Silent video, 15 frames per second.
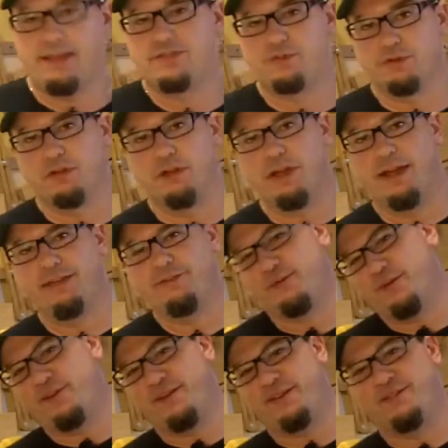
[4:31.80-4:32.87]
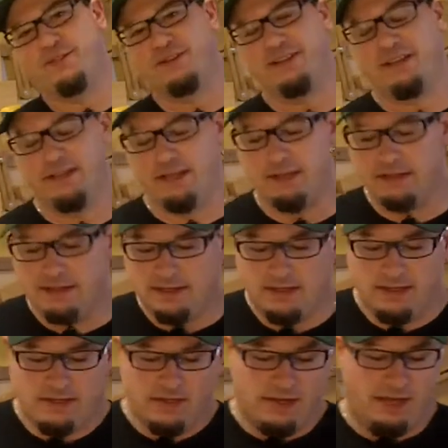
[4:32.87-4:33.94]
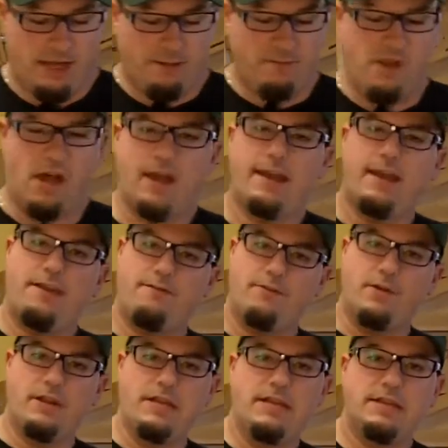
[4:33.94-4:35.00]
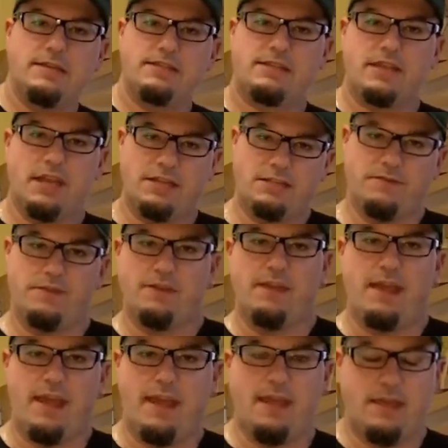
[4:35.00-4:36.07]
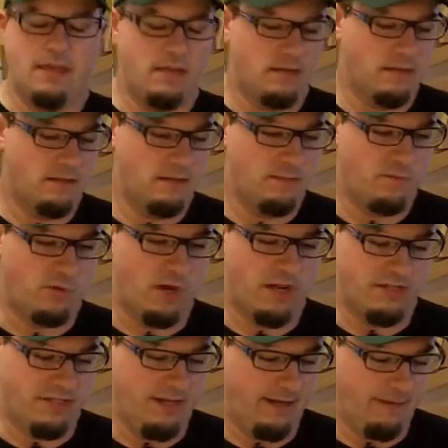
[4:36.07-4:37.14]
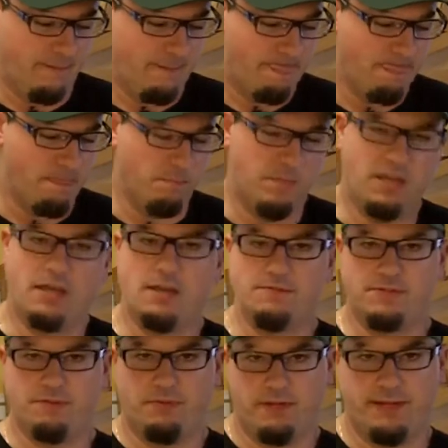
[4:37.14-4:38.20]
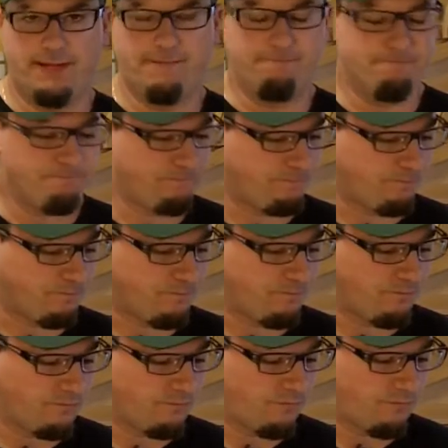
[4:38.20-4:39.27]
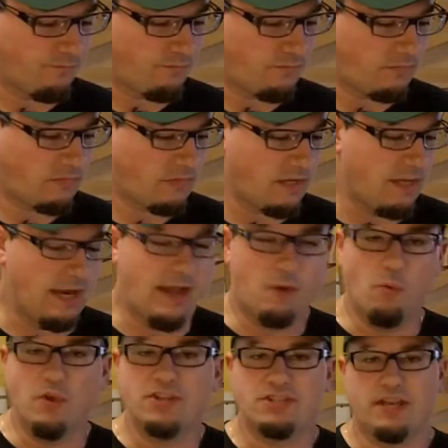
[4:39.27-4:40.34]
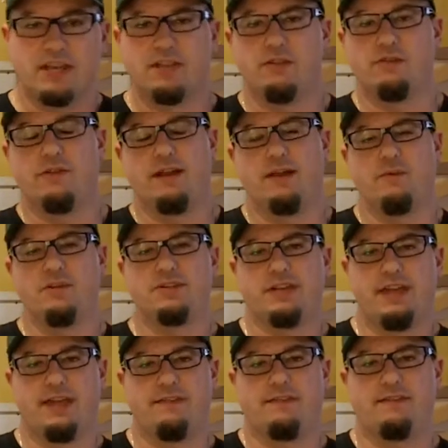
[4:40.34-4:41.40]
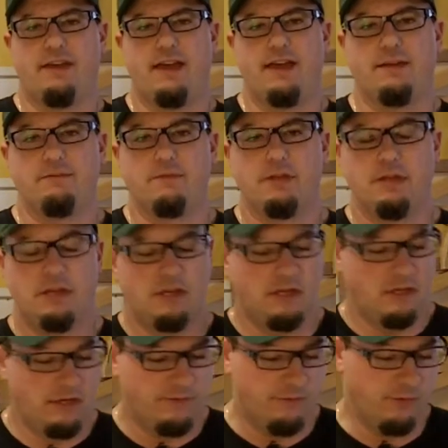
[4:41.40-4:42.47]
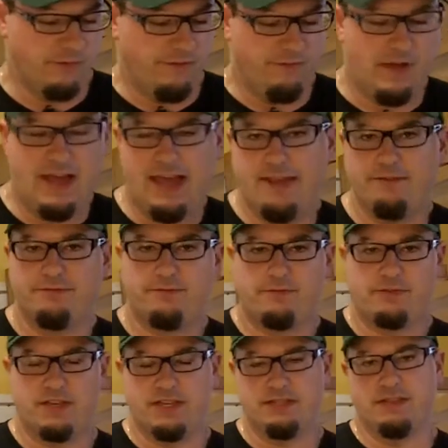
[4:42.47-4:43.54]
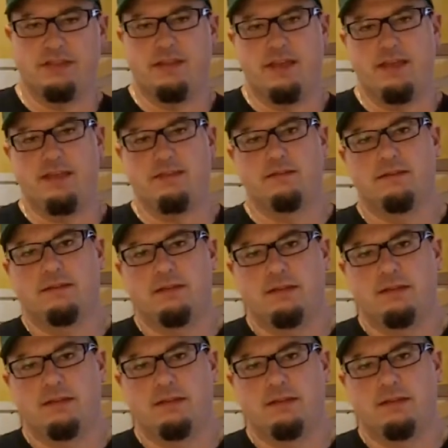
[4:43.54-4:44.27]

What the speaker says: answer it a lot, so I'll answer it again. Not every sketch of the day project becomes a plan, and I wish I could do that. I wish I had the time for the 5 sketch of the day